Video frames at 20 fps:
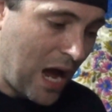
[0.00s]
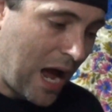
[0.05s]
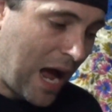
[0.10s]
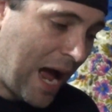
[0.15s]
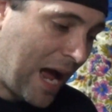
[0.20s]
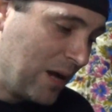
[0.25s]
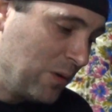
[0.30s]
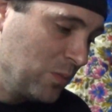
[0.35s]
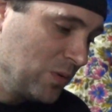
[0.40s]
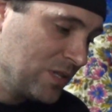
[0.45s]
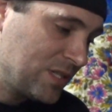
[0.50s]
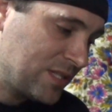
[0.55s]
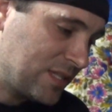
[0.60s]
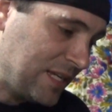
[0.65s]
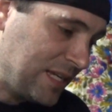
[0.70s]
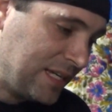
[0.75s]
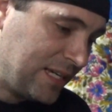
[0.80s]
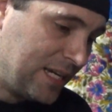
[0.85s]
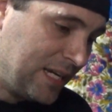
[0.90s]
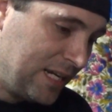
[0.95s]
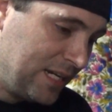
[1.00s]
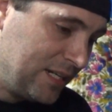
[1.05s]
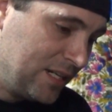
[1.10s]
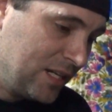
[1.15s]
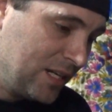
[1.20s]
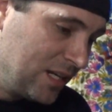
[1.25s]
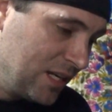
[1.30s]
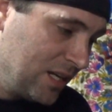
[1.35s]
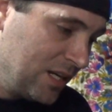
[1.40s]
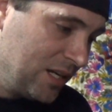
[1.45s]
I was thinking,
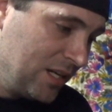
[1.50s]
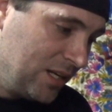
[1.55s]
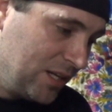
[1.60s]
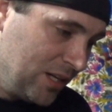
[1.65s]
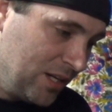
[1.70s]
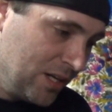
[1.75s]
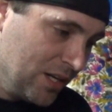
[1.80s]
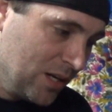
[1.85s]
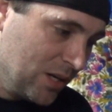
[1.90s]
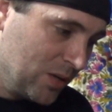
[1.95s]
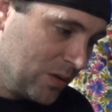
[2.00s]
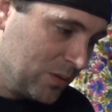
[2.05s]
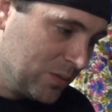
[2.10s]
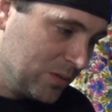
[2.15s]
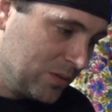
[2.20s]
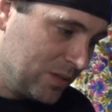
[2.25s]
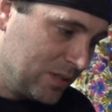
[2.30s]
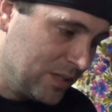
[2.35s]
you know,